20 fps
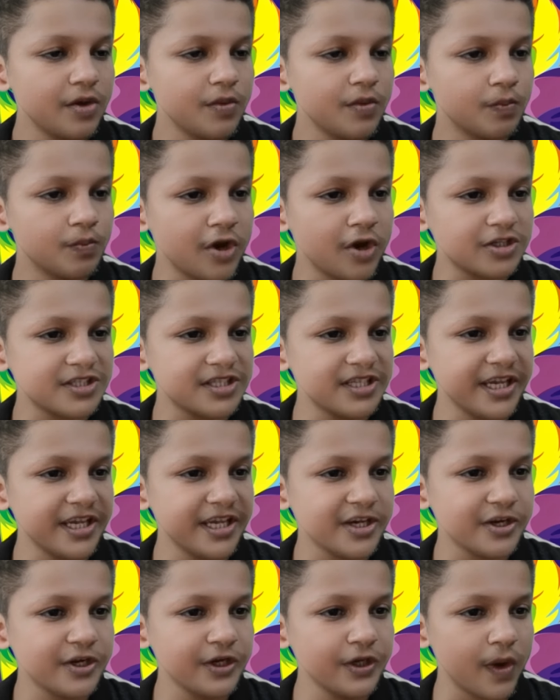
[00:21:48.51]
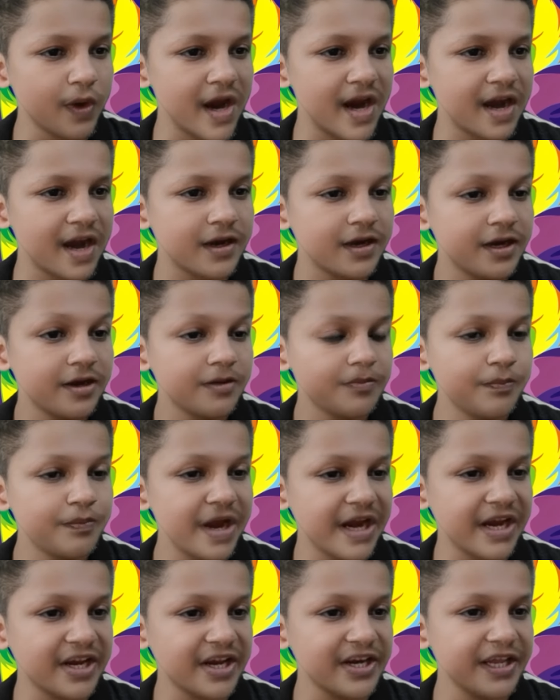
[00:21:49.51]
motley crew are
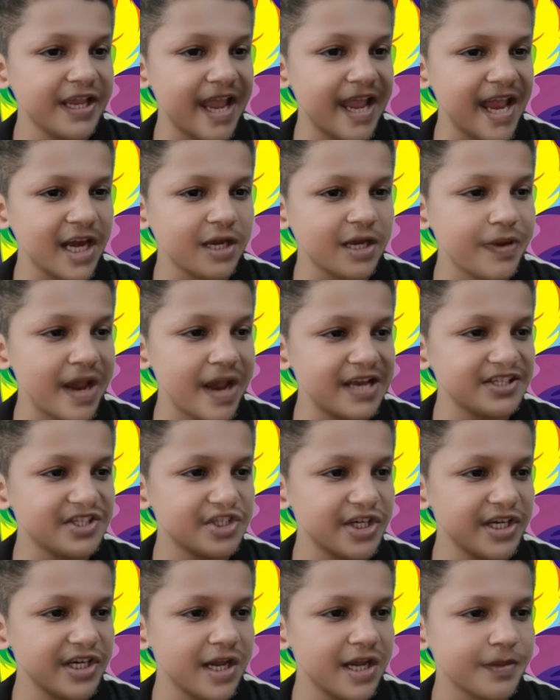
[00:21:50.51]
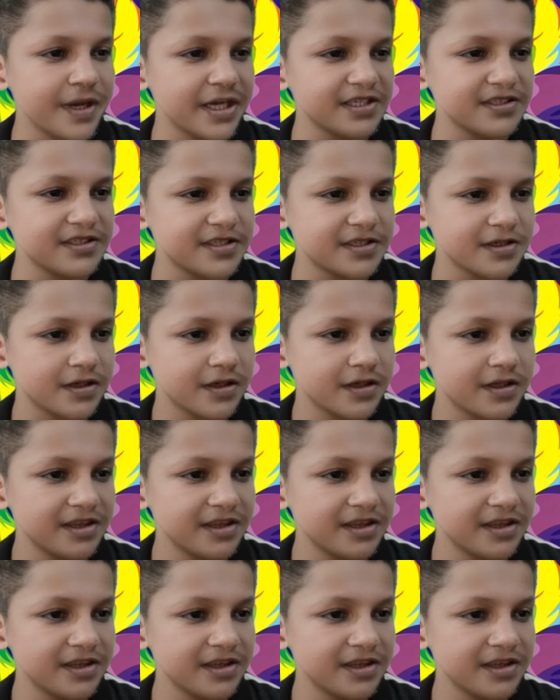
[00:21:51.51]
bickering and bantering amongst